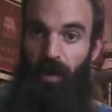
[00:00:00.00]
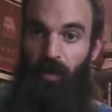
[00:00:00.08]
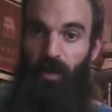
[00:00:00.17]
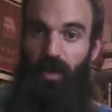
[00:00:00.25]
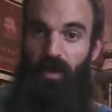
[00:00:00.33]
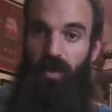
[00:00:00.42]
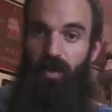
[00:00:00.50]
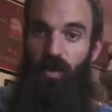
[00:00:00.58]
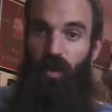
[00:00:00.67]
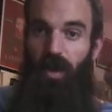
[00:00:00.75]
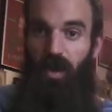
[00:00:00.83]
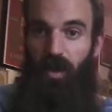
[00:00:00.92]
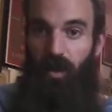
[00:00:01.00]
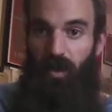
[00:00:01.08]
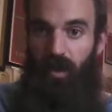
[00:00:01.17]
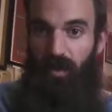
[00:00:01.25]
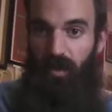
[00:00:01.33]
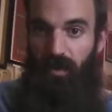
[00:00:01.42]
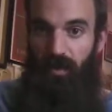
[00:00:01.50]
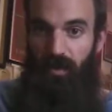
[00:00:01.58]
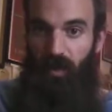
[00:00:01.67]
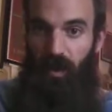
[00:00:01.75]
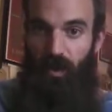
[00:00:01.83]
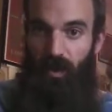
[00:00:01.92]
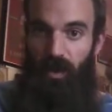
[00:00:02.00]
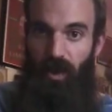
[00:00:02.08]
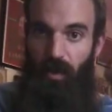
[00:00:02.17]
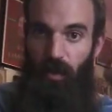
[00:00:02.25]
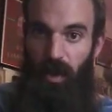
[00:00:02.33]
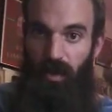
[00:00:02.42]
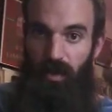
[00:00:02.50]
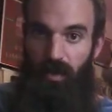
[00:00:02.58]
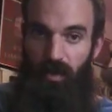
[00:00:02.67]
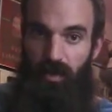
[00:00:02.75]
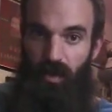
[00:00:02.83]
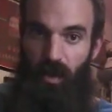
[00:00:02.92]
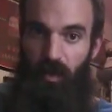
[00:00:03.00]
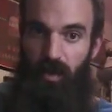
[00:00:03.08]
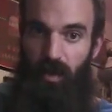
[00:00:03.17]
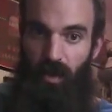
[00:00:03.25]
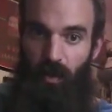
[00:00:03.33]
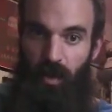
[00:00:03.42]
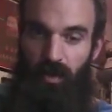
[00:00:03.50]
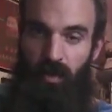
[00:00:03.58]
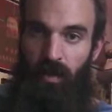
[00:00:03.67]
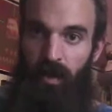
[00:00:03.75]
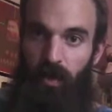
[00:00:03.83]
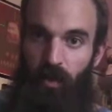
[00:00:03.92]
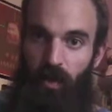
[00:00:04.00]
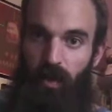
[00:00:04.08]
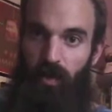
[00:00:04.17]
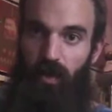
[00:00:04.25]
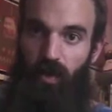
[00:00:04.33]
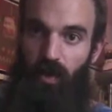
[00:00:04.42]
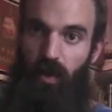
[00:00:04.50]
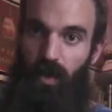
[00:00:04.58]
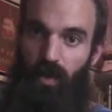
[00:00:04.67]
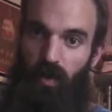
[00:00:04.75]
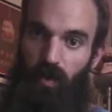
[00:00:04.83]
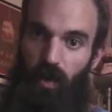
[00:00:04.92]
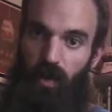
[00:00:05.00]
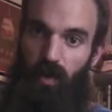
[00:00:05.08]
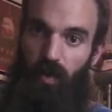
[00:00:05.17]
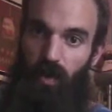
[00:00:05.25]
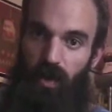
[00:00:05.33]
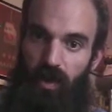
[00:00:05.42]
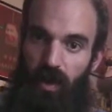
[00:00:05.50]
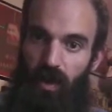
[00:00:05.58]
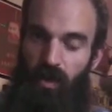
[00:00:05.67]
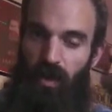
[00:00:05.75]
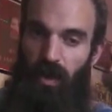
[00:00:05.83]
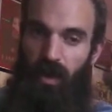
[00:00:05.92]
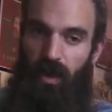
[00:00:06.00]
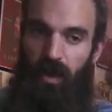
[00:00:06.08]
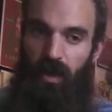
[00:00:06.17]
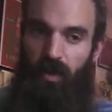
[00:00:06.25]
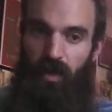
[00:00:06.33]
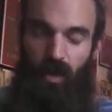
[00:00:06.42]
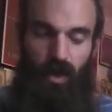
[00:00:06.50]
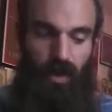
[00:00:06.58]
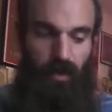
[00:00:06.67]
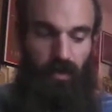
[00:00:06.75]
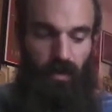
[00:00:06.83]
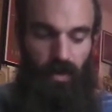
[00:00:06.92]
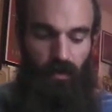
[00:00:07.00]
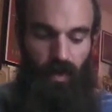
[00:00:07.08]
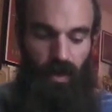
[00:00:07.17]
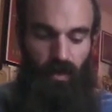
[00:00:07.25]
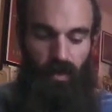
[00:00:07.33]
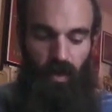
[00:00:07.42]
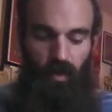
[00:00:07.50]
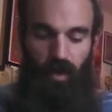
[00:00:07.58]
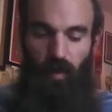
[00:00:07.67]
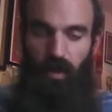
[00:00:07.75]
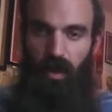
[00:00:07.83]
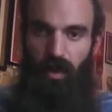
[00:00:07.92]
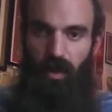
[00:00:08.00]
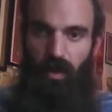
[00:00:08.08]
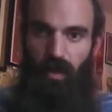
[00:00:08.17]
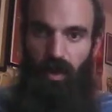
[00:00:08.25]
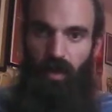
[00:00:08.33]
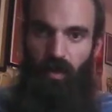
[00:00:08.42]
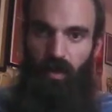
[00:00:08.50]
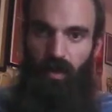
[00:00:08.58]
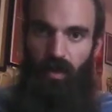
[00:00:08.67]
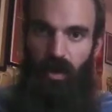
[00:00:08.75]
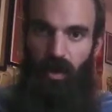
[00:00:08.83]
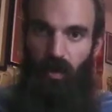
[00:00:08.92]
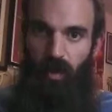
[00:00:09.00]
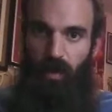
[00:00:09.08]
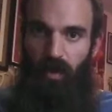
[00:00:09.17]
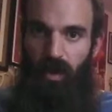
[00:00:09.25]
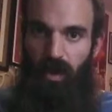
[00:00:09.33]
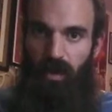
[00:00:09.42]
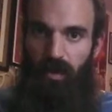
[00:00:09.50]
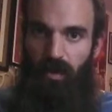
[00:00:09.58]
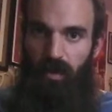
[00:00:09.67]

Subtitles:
but this is the way I heard it when I was trying to match the. I always try to match the timbre of the strings, the way the strings sound. So like, if I hear something up here, I don't want to play it